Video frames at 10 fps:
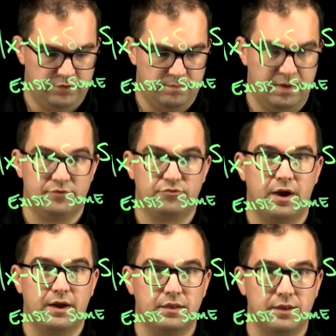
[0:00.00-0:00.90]
So by the
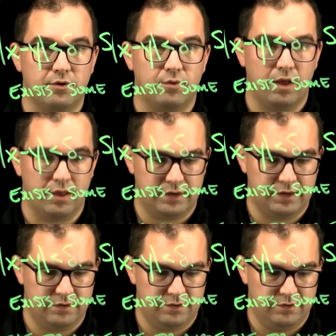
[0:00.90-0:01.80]
triangle
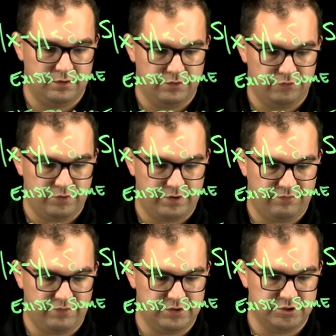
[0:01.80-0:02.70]
inequality, I'm going
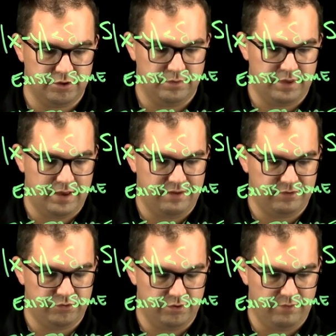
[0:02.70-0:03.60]
to finish here without
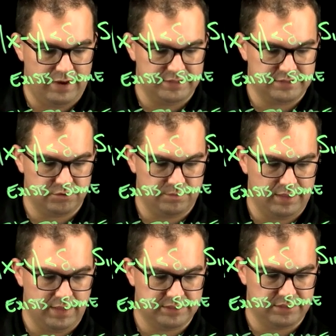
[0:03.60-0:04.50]
having to erase. This will be
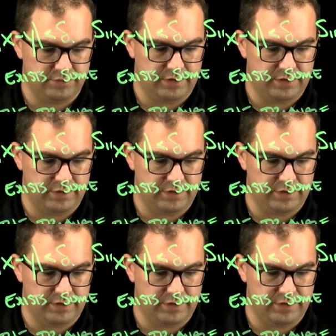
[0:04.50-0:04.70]
less than